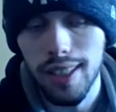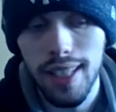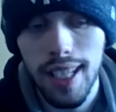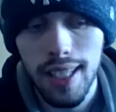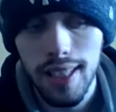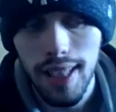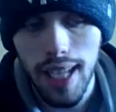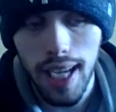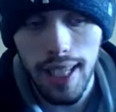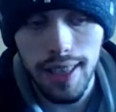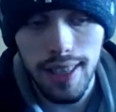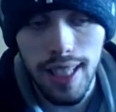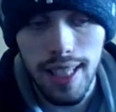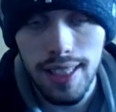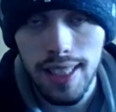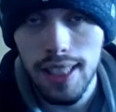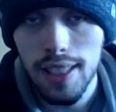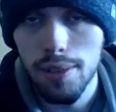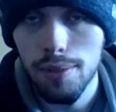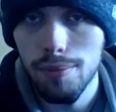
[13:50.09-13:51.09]
They
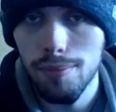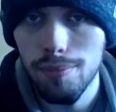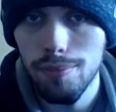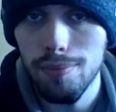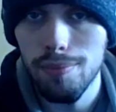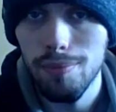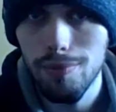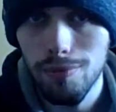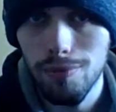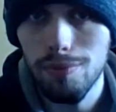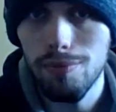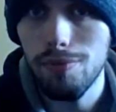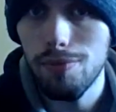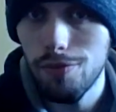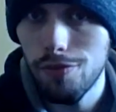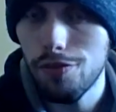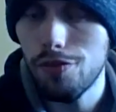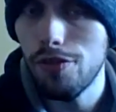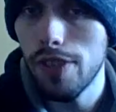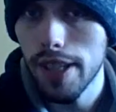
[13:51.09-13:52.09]
need to
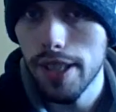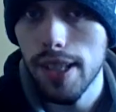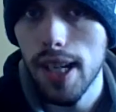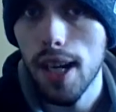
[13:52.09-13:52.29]
figure